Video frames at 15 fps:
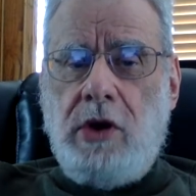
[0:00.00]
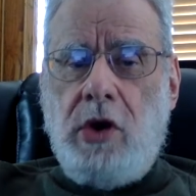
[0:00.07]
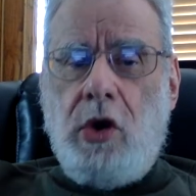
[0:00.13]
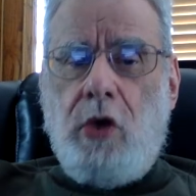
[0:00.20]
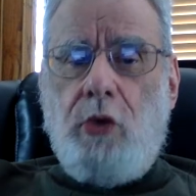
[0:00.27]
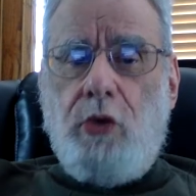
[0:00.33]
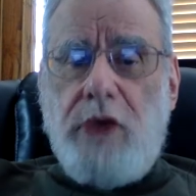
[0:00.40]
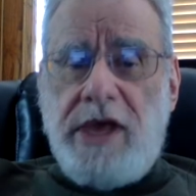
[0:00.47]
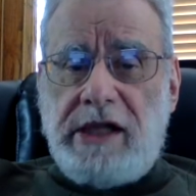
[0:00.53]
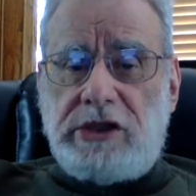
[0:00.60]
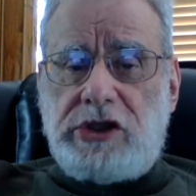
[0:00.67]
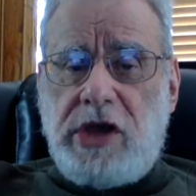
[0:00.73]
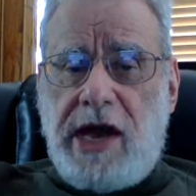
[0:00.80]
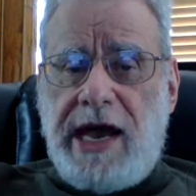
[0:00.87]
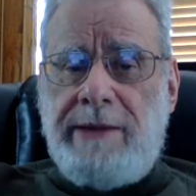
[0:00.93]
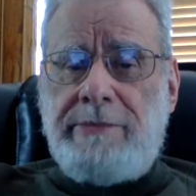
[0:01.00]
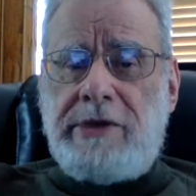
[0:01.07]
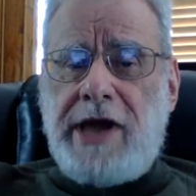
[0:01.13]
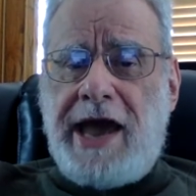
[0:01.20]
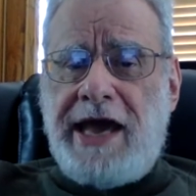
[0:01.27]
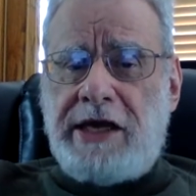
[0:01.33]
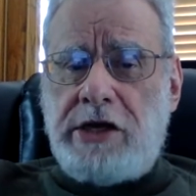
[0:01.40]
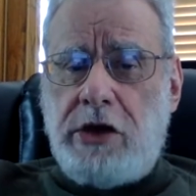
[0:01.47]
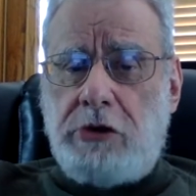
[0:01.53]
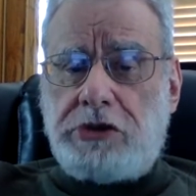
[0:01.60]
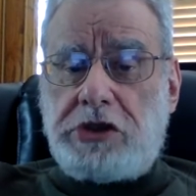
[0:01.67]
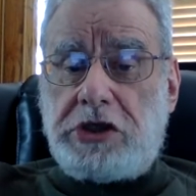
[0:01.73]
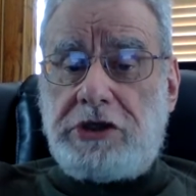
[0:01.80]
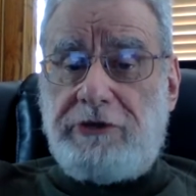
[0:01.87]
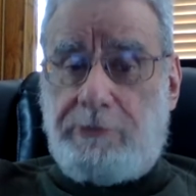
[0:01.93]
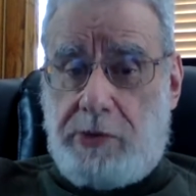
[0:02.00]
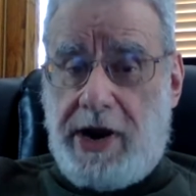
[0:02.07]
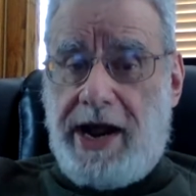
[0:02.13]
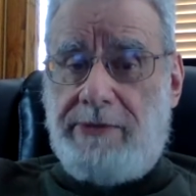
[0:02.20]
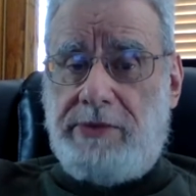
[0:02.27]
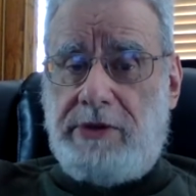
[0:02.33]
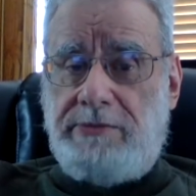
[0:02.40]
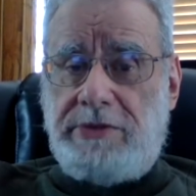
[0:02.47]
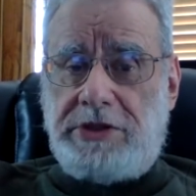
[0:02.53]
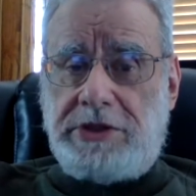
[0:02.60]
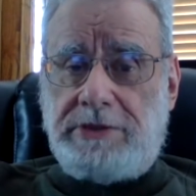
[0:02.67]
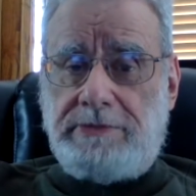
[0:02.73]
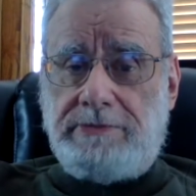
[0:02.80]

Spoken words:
real-time diagnosis of problems,